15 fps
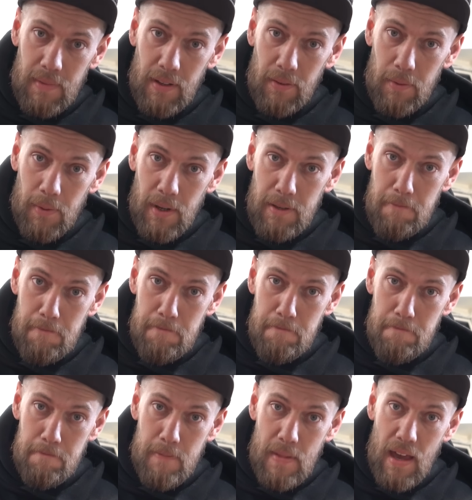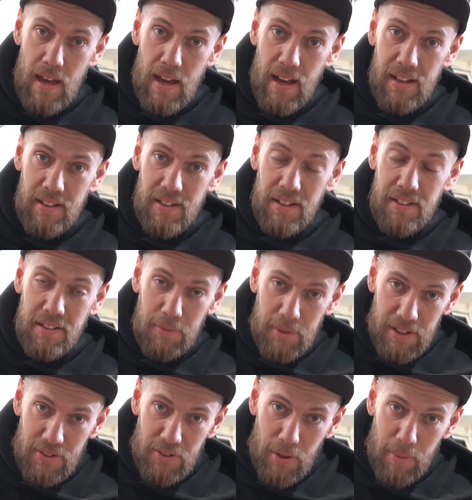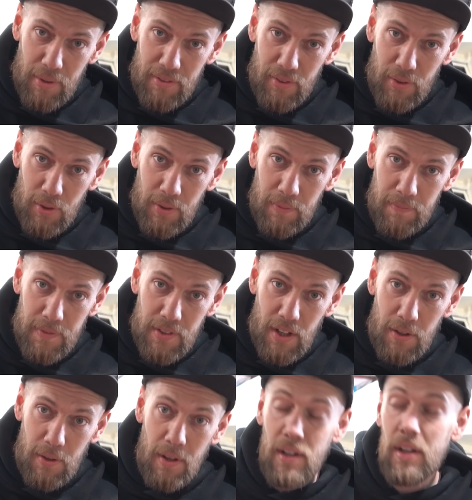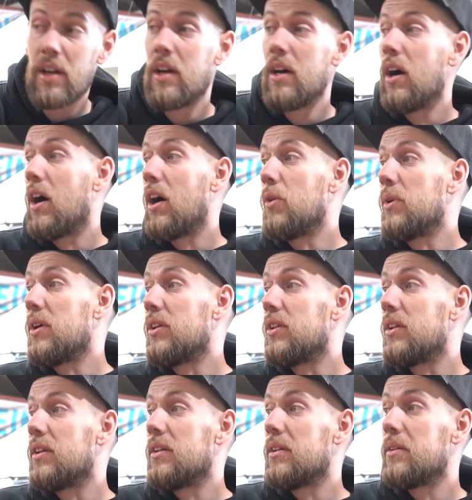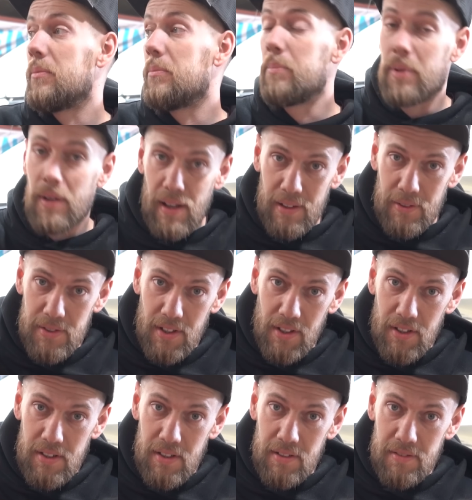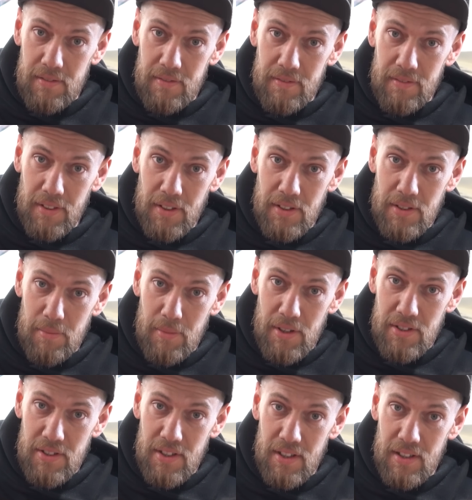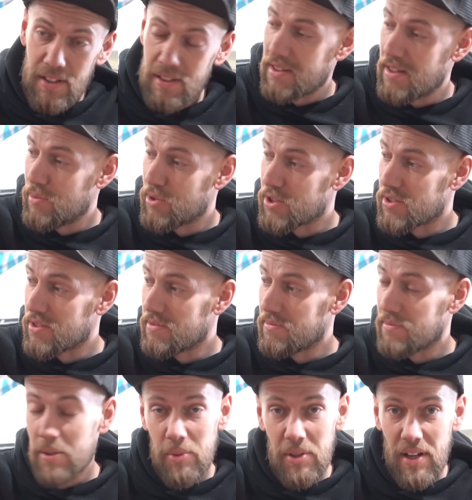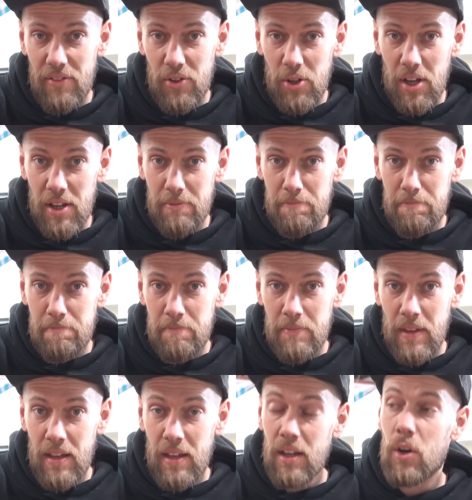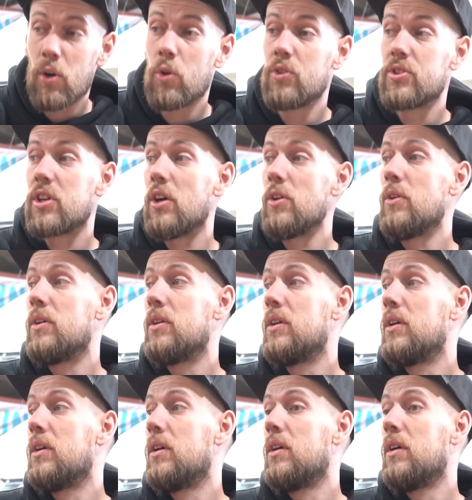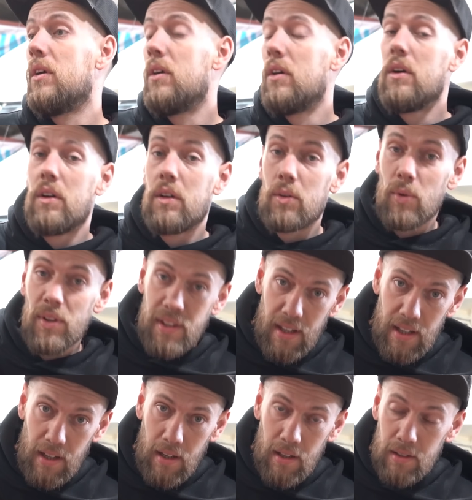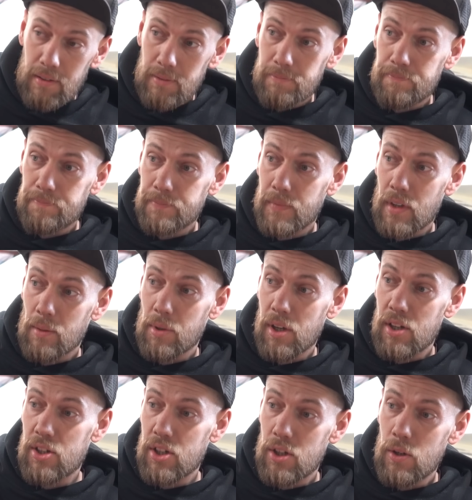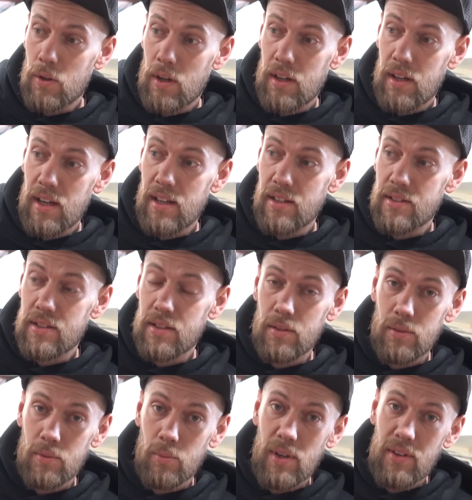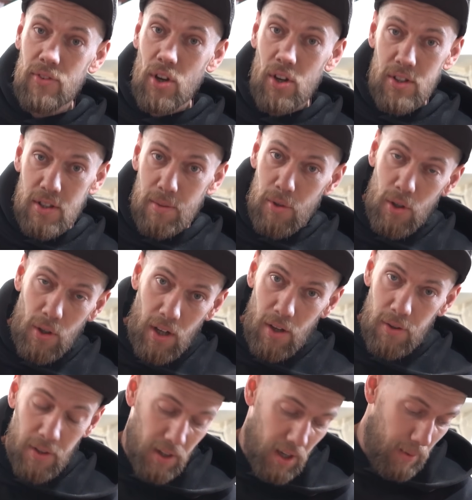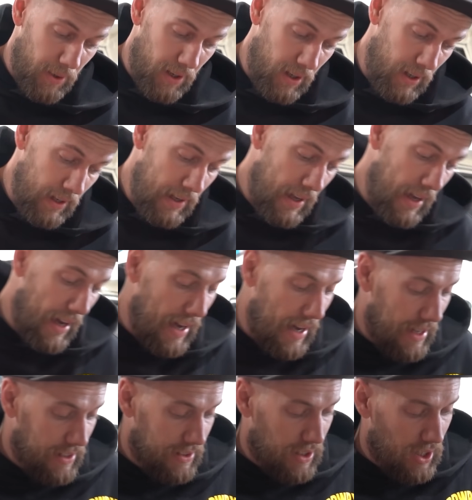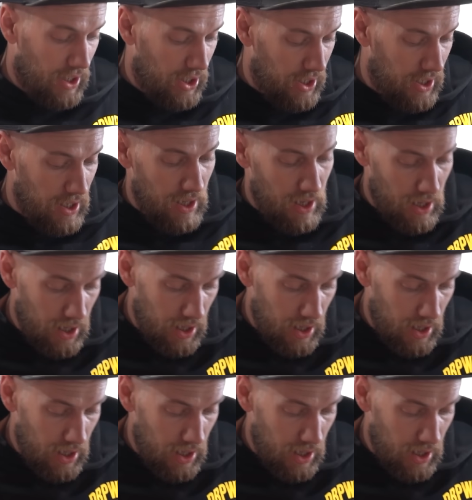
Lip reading: out the way, and I think we need to drop it on the floor. So, I will pull it outside and get some nice images that we can have a look at. Also, one thing I'm going to do is, we've got some new clothing coming, and I